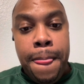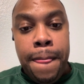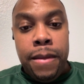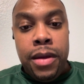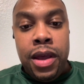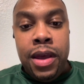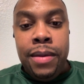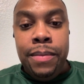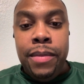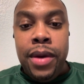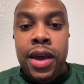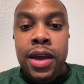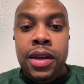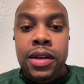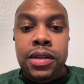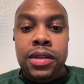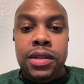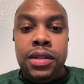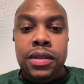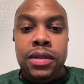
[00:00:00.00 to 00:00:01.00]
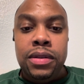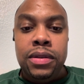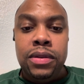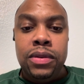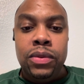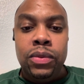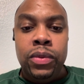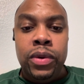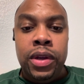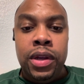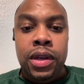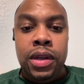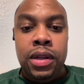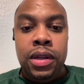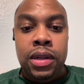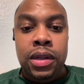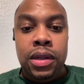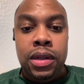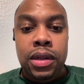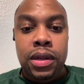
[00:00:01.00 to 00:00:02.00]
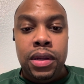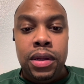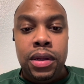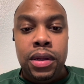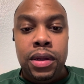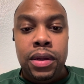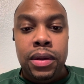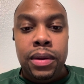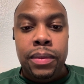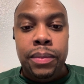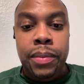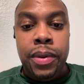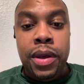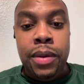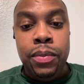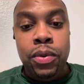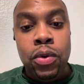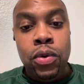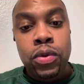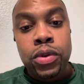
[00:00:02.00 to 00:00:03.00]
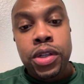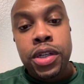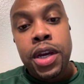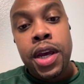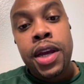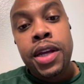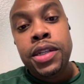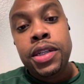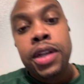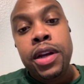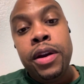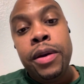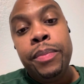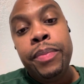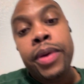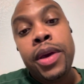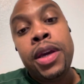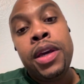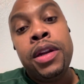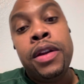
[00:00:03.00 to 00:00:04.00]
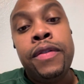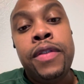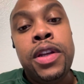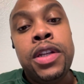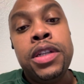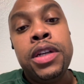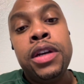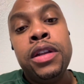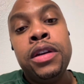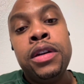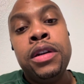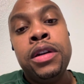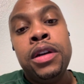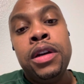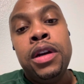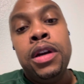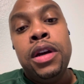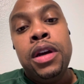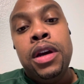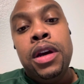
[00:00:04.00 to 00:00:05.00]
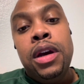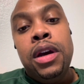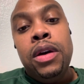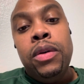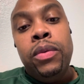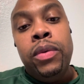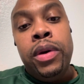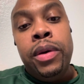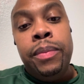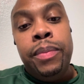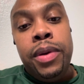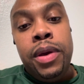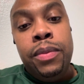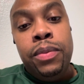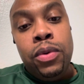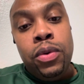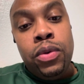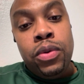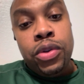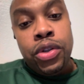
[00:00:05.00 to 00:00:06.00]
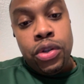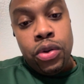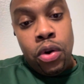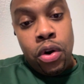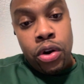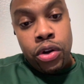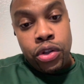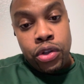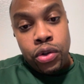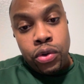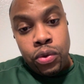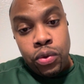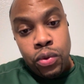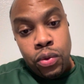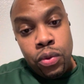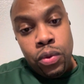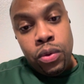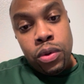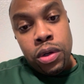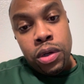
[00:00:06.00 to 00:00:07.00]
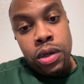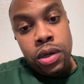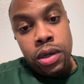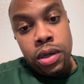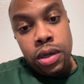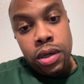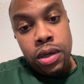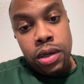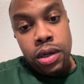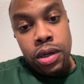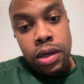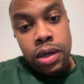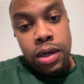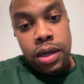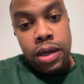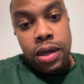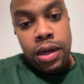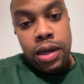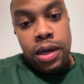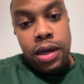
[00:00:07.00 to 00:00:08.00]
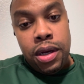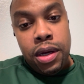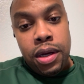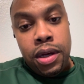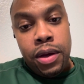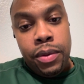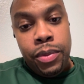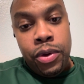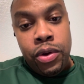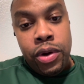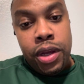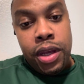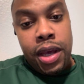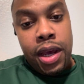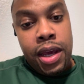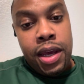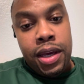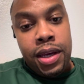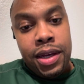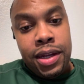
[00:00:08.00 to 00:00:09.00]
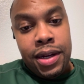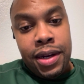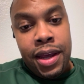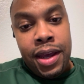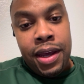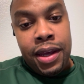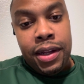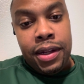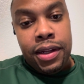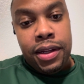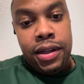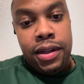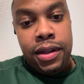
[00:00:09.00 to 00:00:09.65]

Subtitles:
it makes when people change their opinion of each other, when people start to communicate, connect,